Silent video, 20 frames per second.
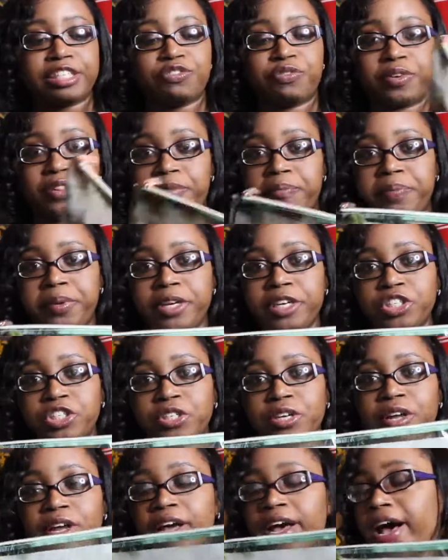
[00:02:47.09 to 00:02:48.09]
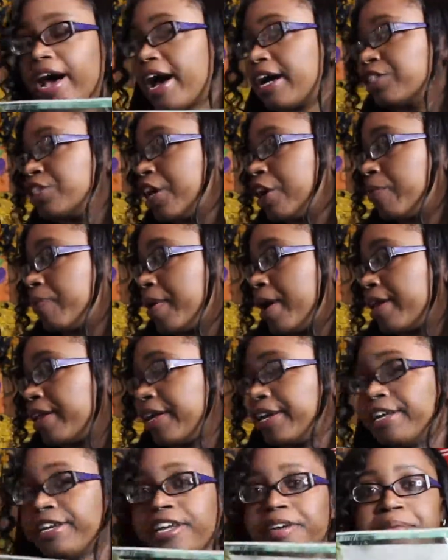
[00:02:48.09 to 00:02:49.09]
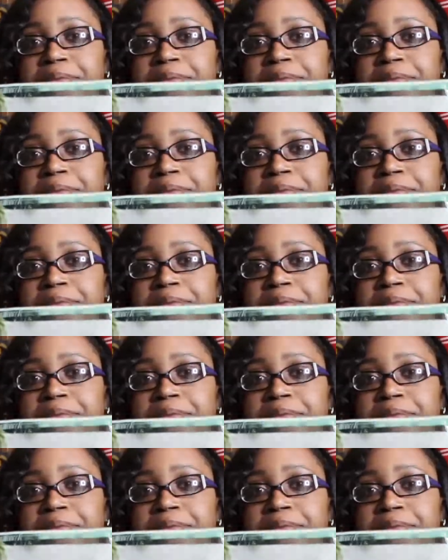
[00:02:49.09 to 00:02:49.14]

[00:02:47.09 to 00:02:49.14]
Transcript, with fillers: It's for the beach eyeshadow palette, and they